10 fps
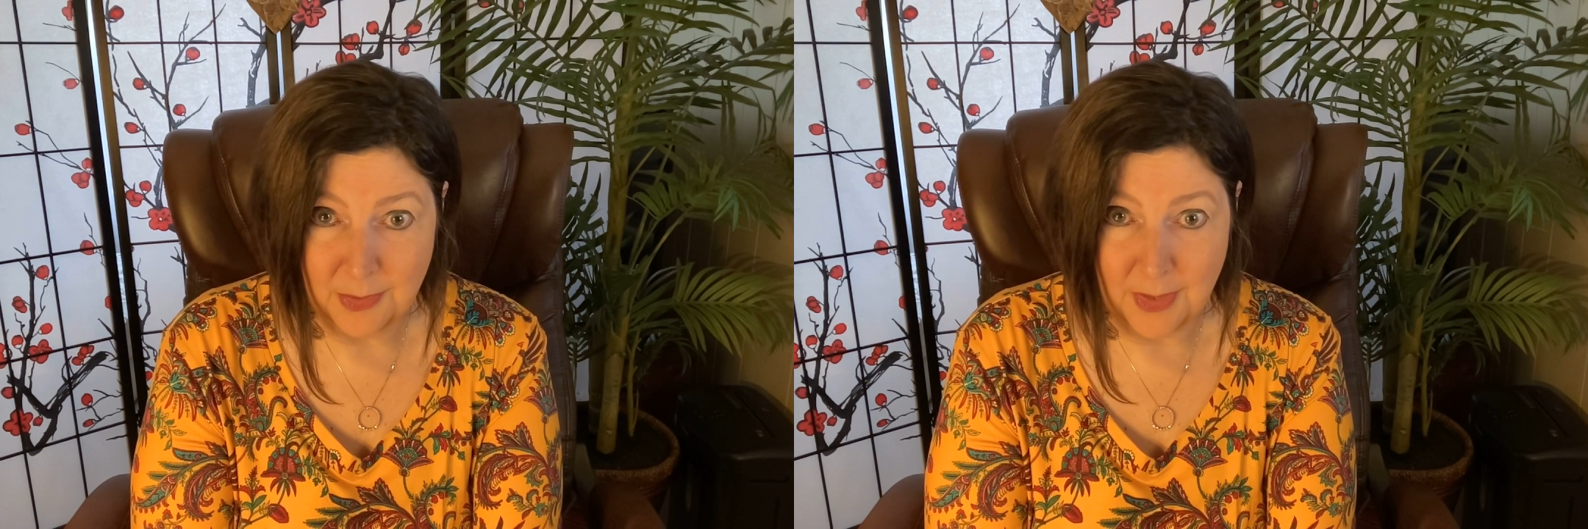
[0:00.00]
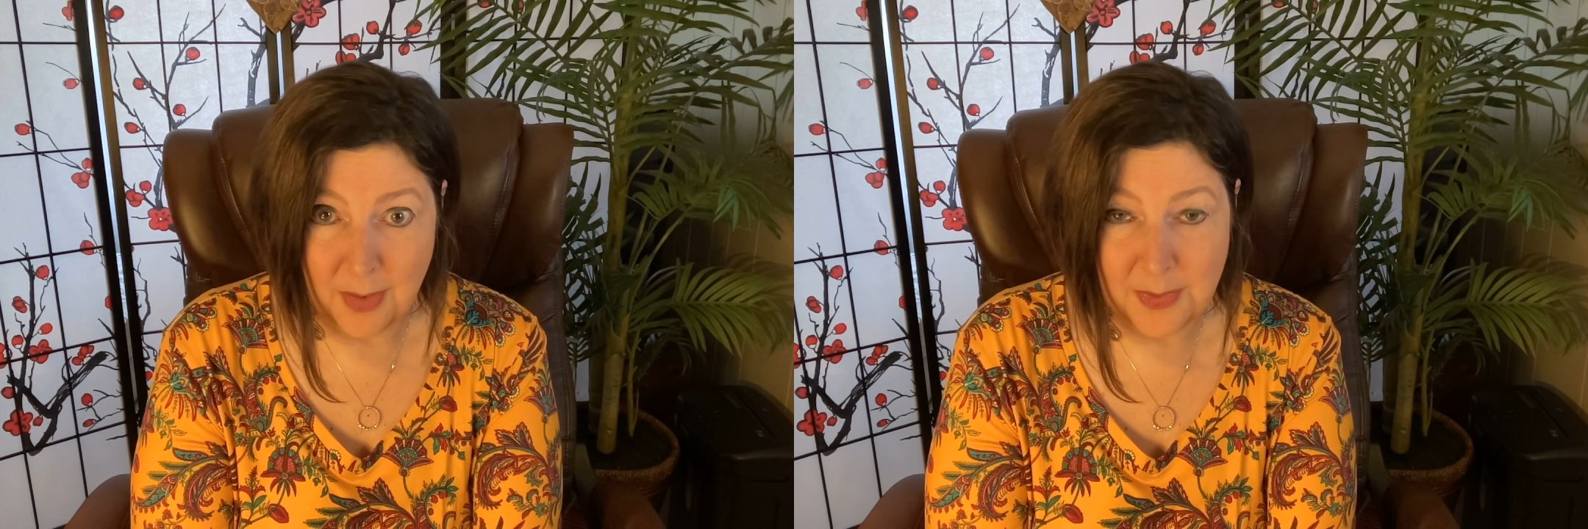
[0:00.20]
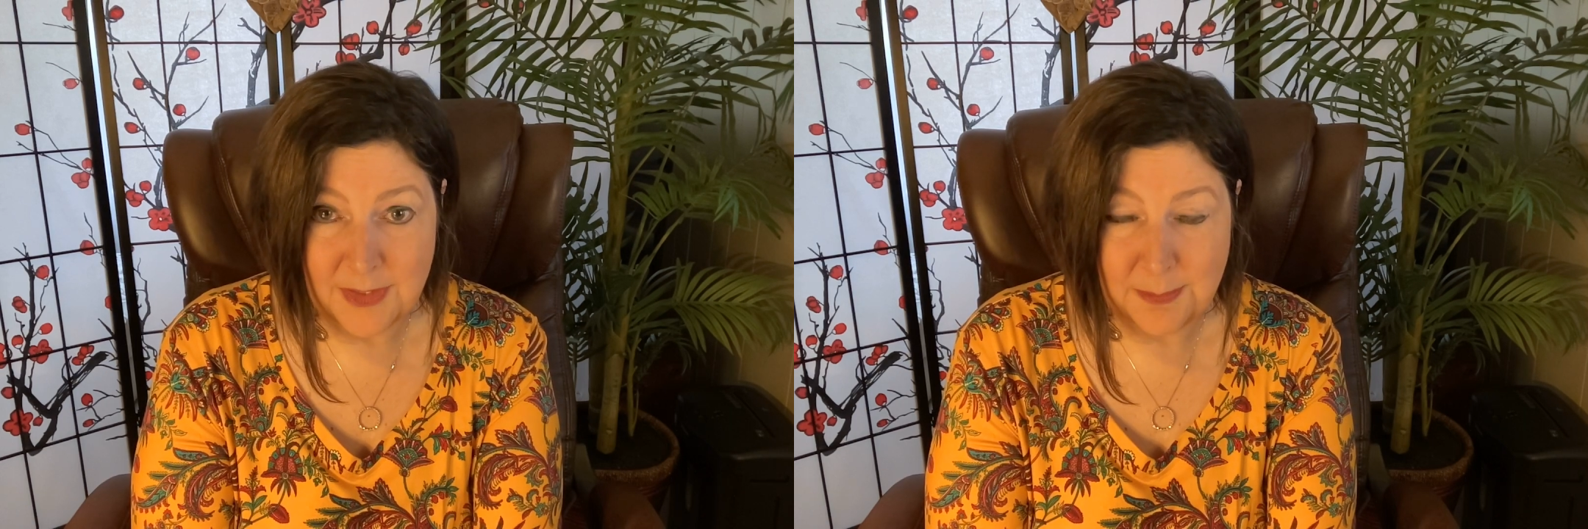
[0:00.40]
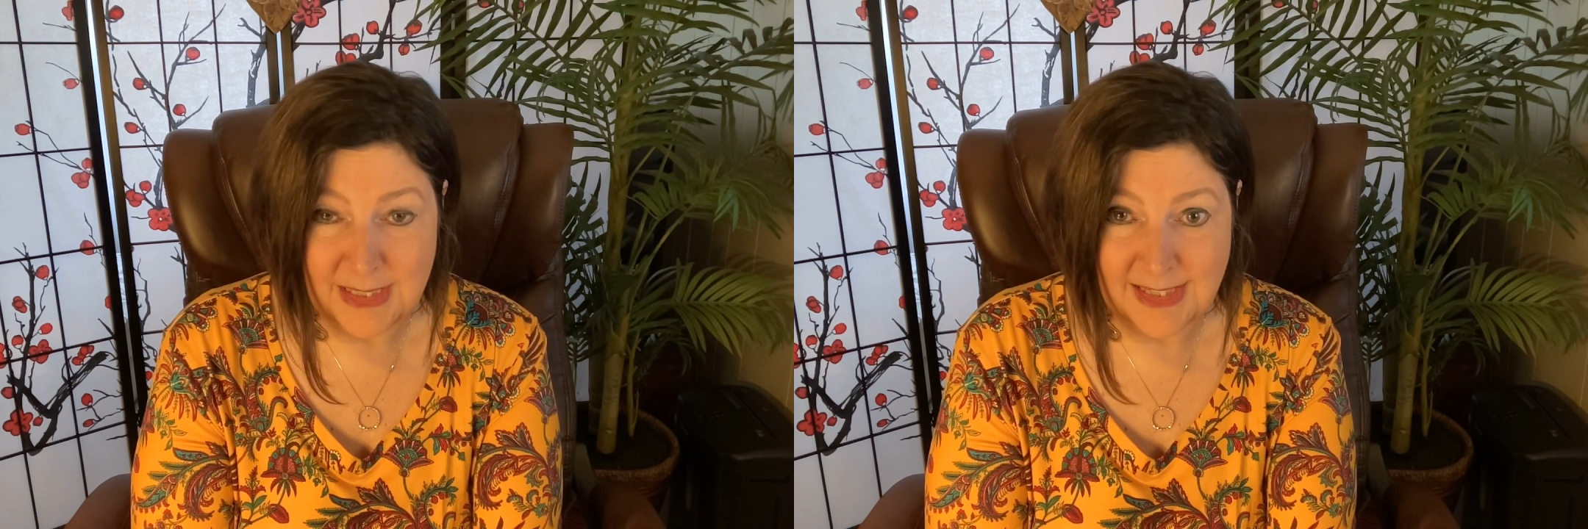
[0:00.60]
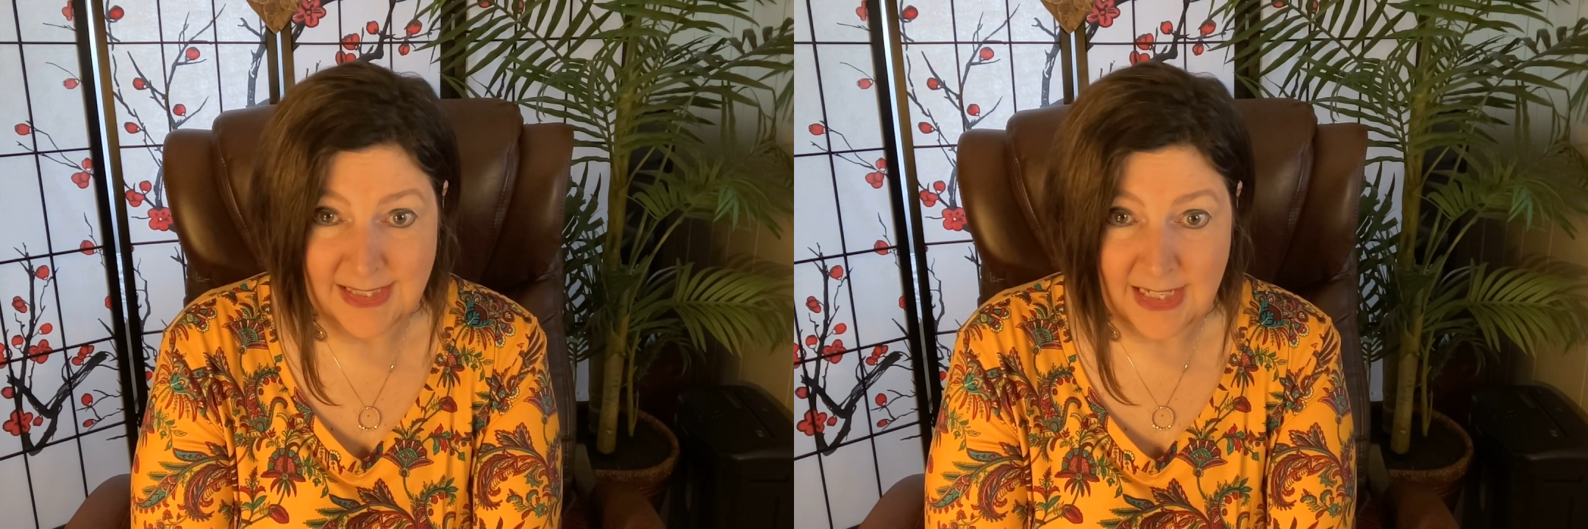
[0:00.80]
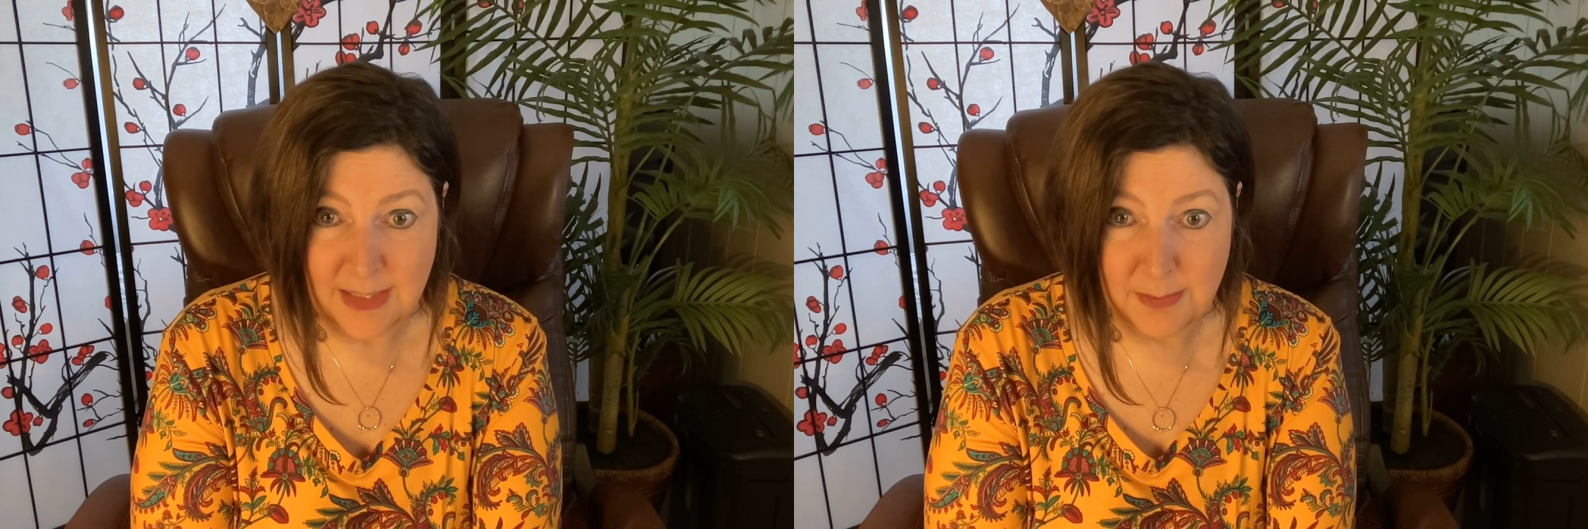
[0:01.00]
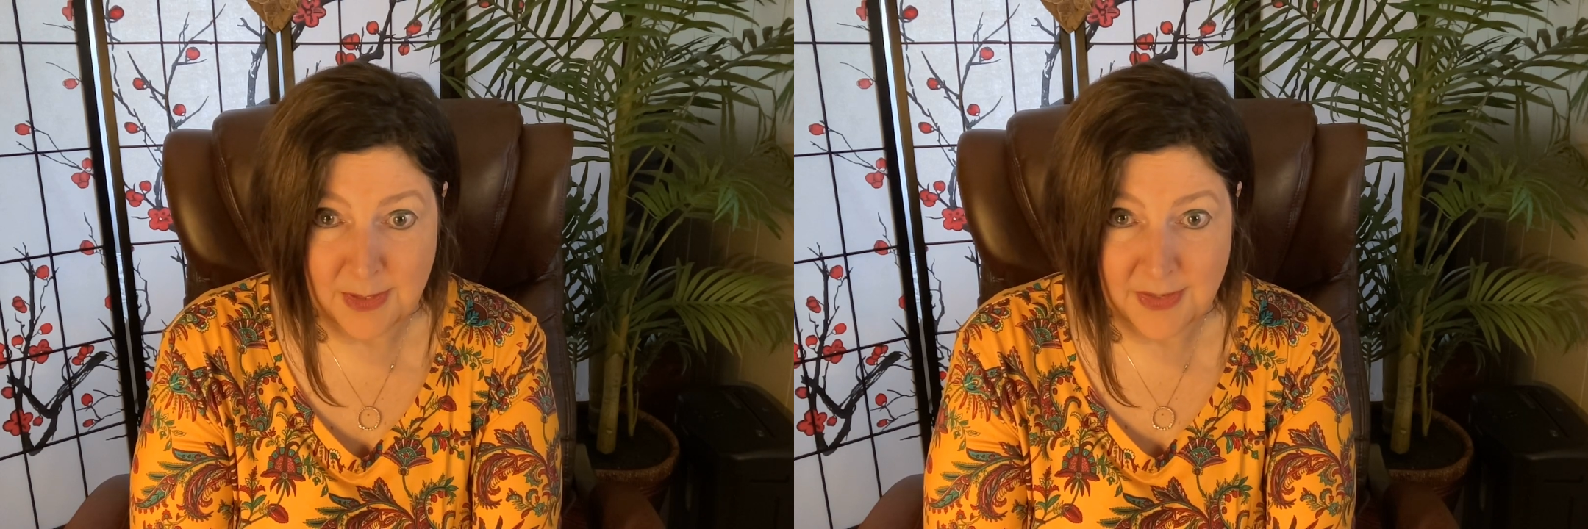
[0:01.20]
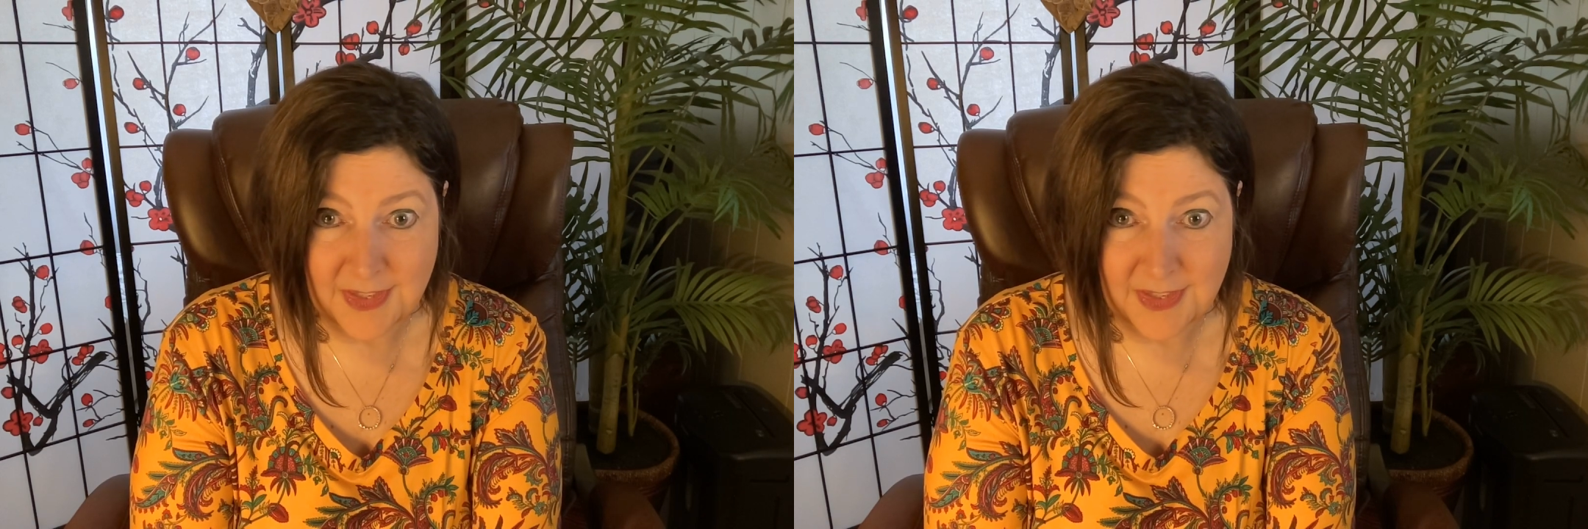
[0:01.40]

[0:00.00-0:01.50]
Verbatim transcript: would always be stable.